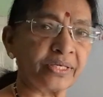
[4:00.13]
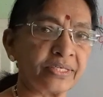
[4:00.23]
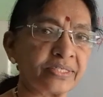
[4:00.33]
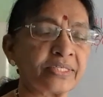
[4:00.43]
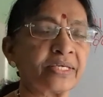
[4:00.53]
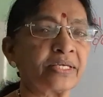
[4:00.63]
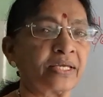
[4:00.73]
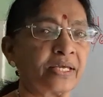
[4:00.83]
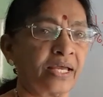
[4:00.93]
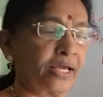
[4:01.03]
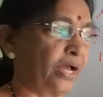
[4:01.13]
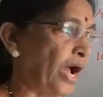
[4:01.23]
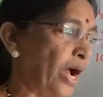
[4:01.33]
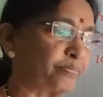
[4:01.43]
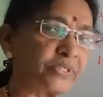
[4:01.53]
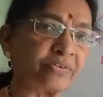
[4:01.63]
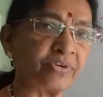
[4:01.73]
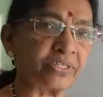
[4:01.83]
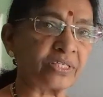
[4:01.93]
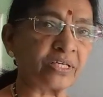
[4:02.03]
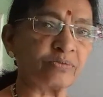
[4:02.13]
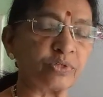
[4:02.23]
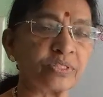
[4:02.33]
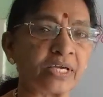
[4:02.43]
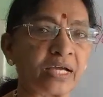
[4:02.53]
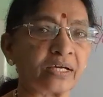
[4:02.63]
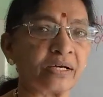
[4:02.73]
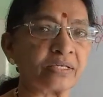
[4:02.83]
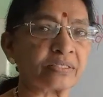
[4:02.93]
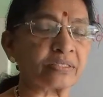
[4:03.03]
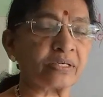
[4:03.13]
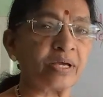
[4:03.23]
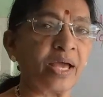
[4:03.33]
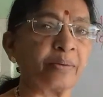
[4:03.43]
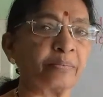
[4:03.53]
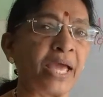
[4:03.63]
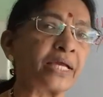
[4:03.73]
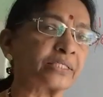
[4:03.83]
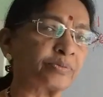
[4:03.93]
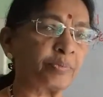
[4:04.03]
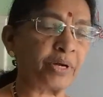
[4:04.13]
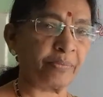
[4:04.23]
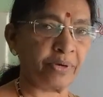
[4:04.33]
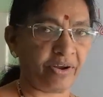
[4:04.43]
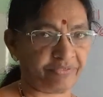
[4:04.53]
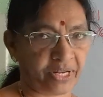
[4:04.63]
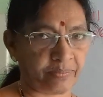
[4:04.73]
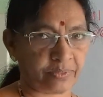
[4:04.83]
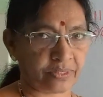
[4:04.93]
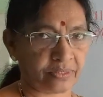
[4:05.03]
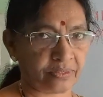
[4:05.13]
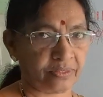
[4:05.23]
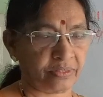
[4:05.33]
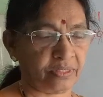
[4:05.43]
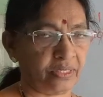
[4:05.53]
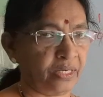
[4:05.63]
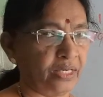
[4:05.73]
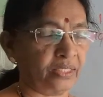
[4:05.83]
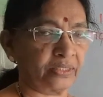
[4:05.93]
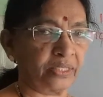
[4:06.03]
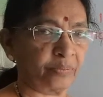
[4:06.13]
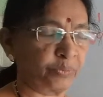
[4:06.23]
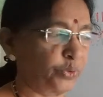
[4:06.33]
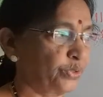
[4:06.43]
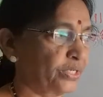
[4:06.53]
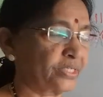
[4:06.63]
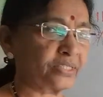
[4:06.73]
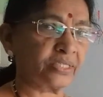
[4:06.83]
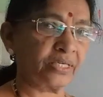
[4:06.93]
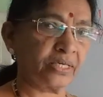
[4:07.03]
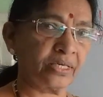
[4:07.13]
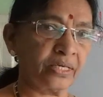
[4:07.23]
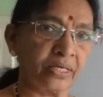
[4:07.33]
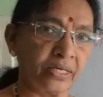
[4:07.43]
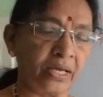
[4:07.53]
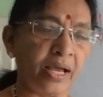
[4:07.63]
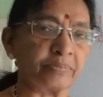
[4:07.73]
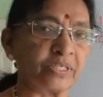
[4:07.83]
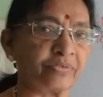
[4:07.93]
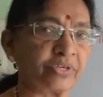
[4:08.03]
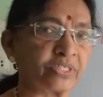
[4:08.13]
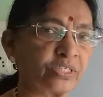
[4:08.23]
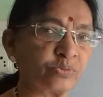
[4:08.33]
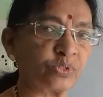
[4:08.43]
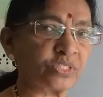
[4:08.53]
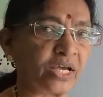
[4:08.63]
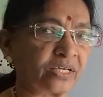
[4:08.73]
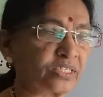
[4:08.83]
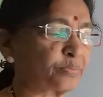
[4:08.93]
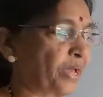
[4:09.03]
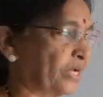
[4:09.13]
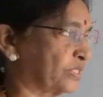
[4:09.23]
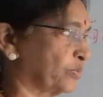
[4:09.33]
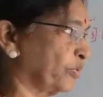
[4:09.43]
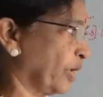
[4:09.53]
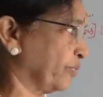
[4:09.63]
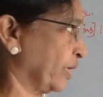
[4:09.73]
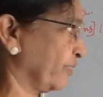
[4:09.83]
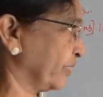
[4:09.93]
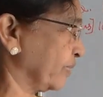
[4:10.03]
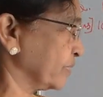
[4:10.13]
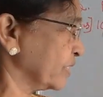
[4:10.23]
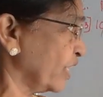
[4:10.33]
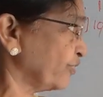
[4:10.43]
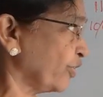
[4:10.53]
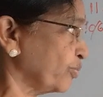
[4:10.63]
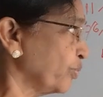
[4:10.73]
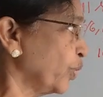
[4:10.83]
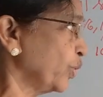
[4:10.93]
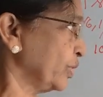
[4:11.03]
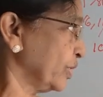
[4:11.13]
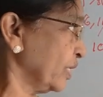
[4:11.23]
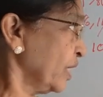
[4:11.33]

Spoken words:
is the observation which occurs maximum number of times. The mode is the observation which occurs maximum number of times. Therefore, mode